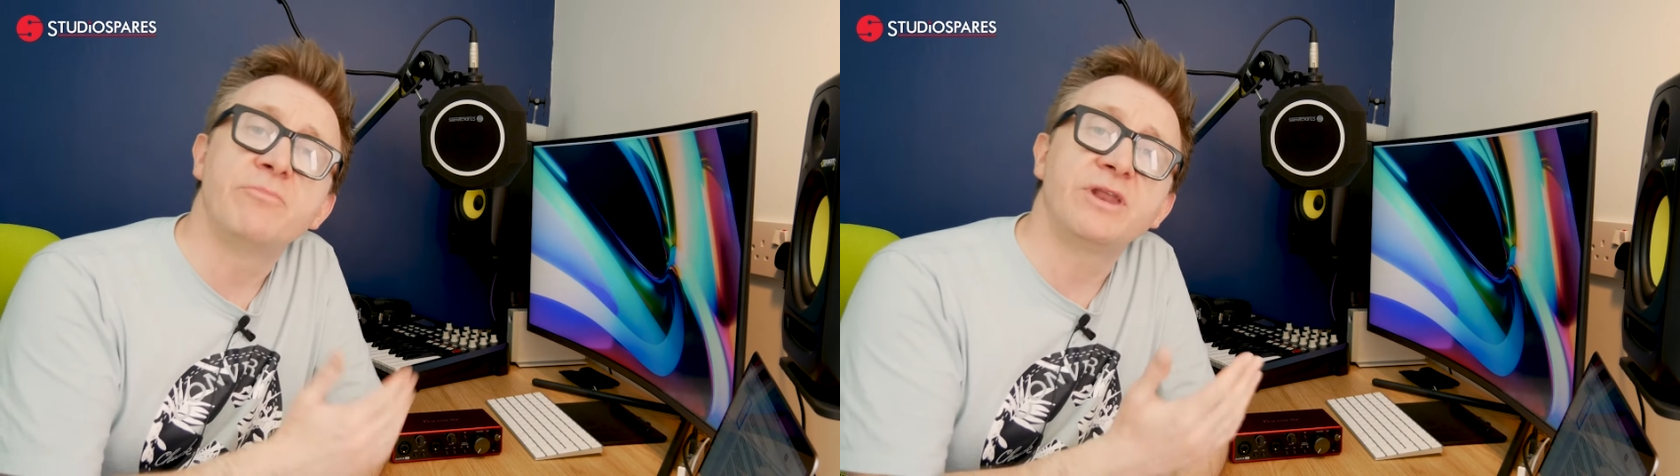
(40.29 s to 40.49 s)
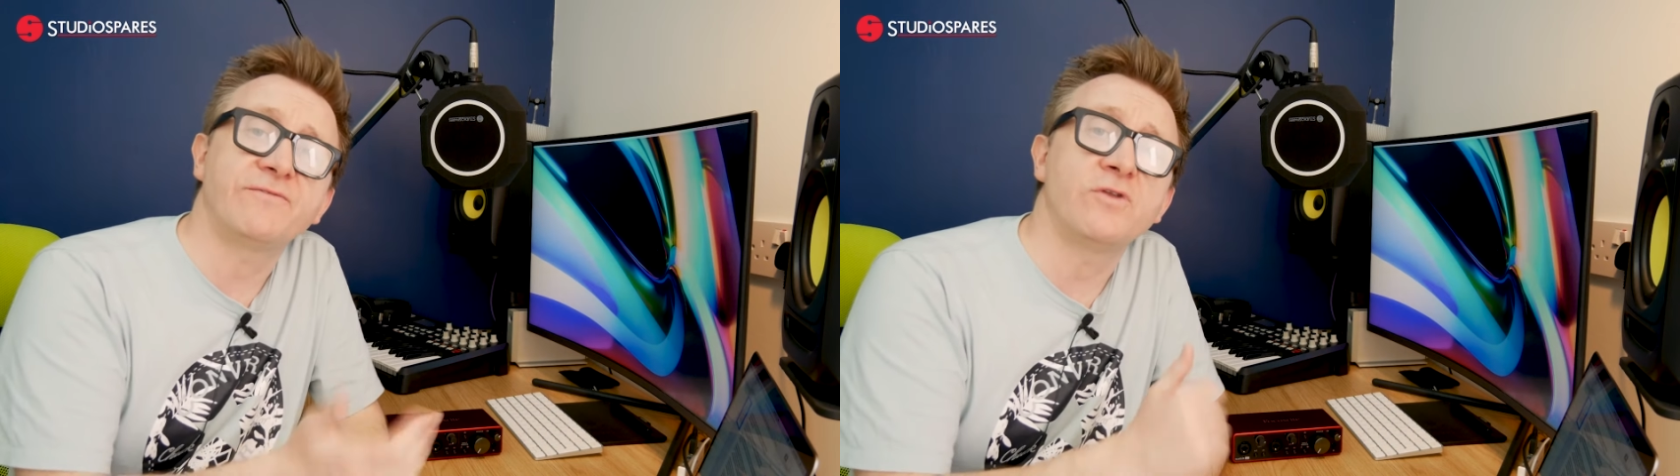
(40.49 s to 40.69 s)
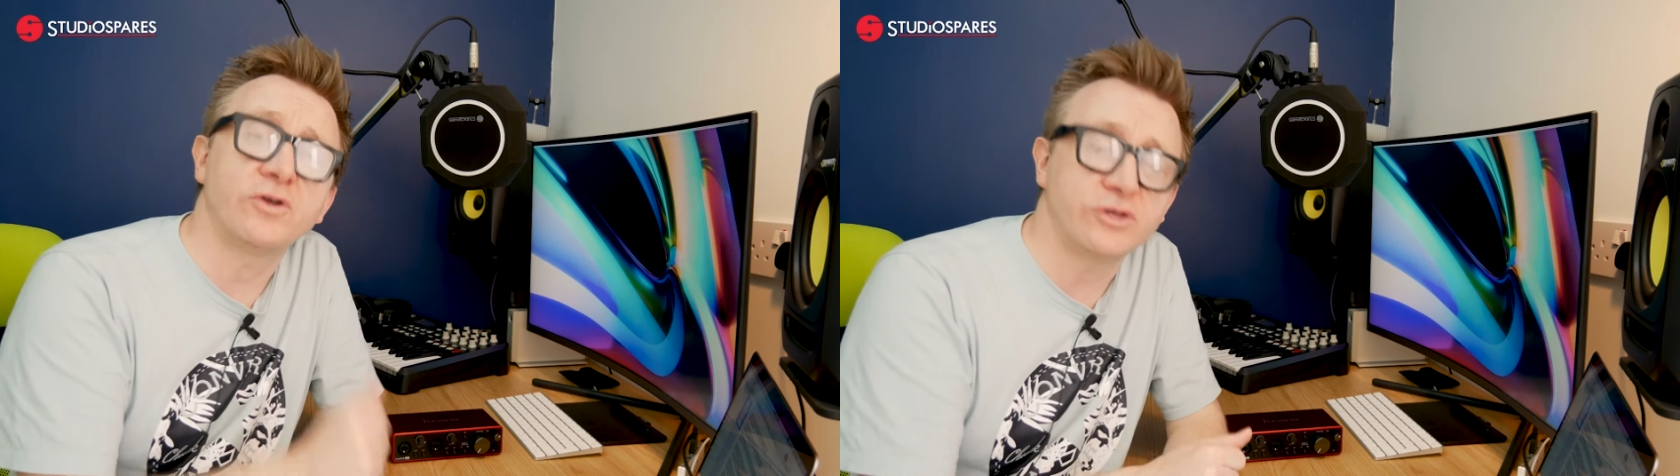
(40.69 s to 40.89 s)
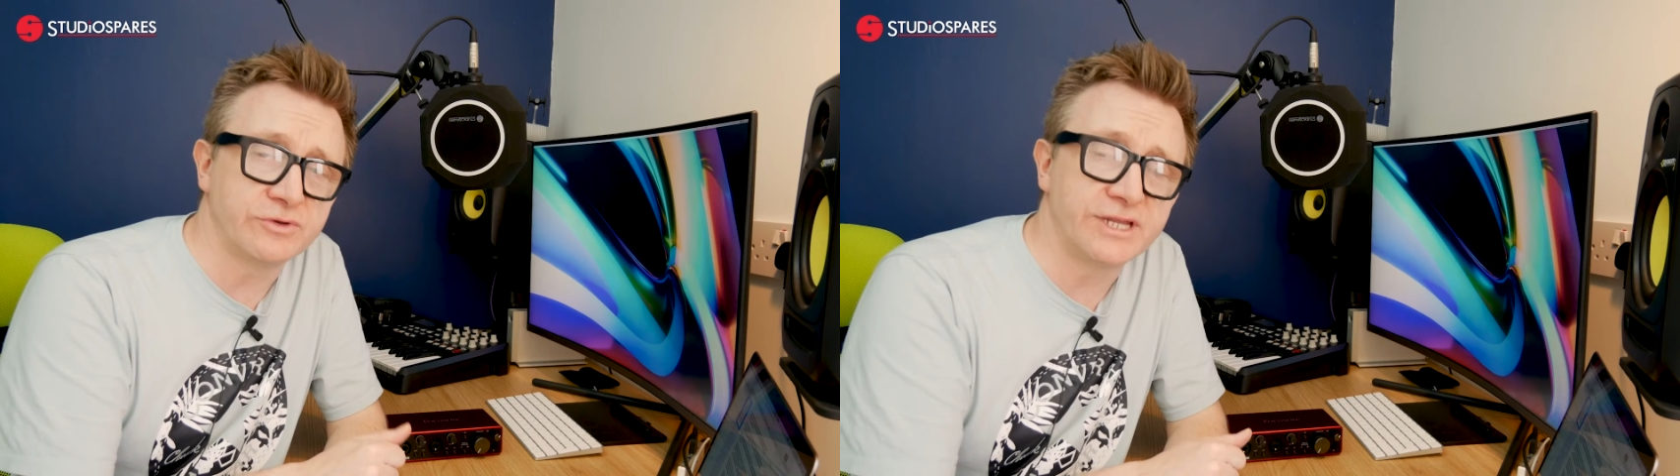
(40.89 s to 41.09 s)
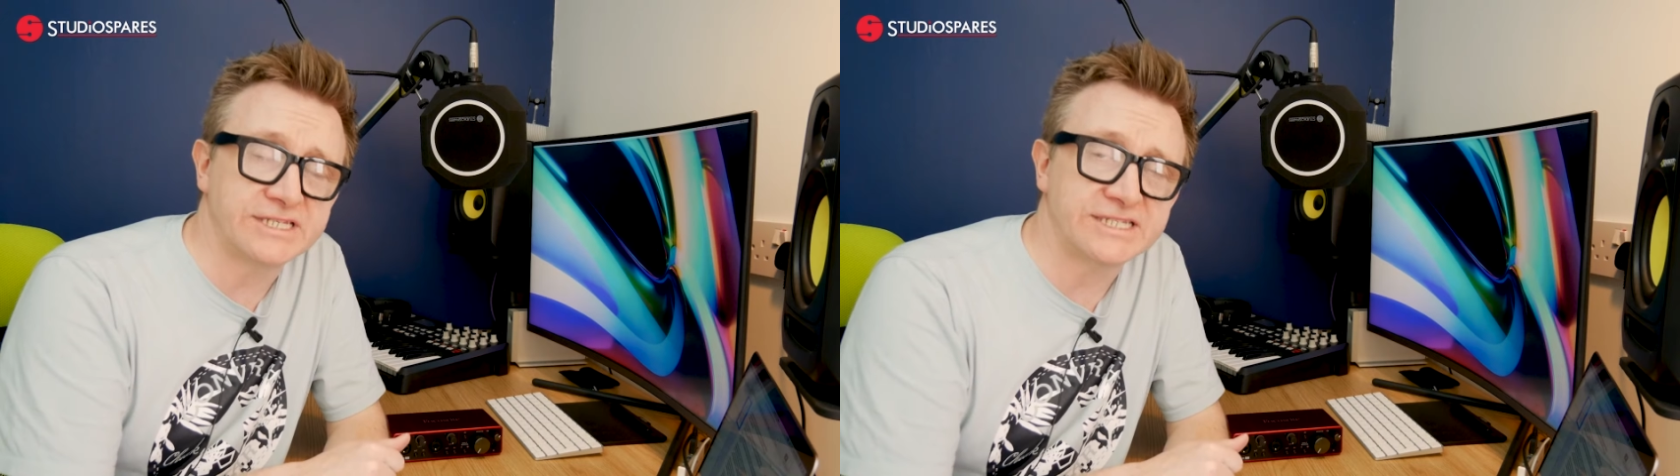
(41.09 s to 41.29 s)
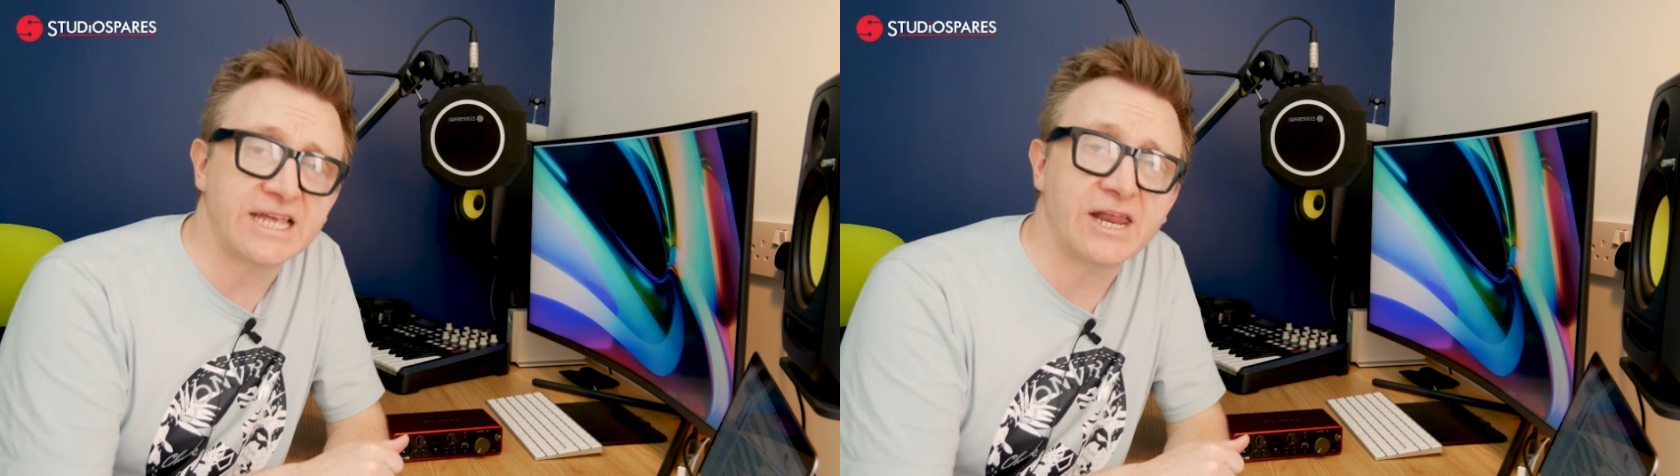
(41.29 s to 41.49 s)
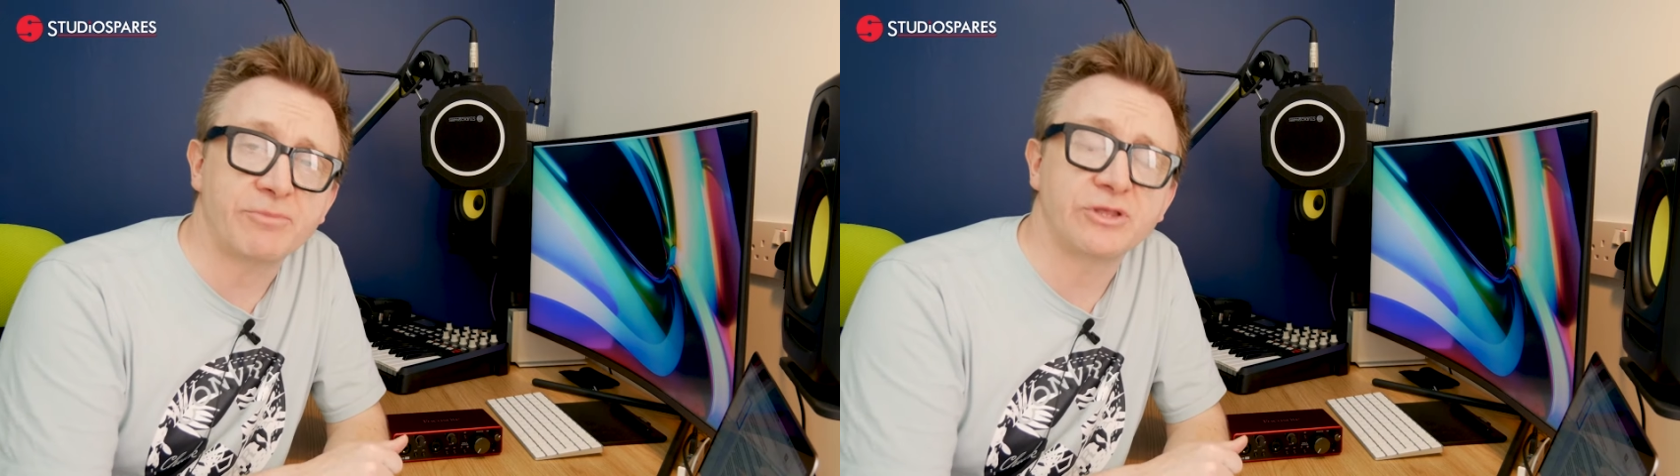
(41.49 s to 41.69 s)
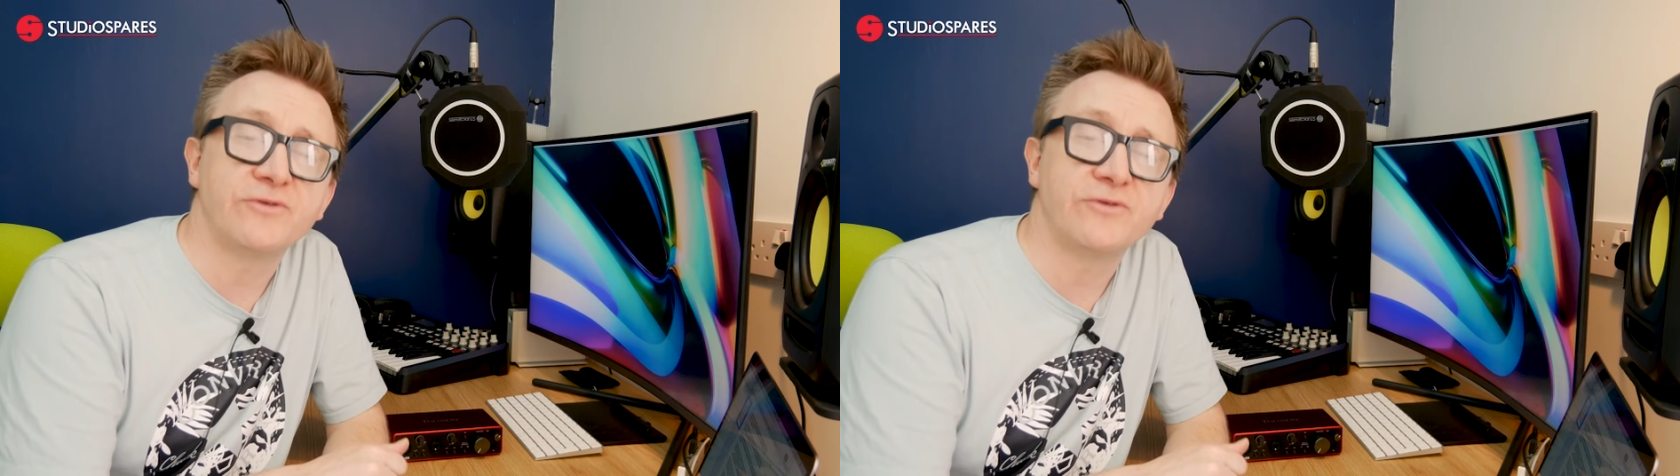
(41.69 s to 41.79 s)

but if not, you'll need to set up a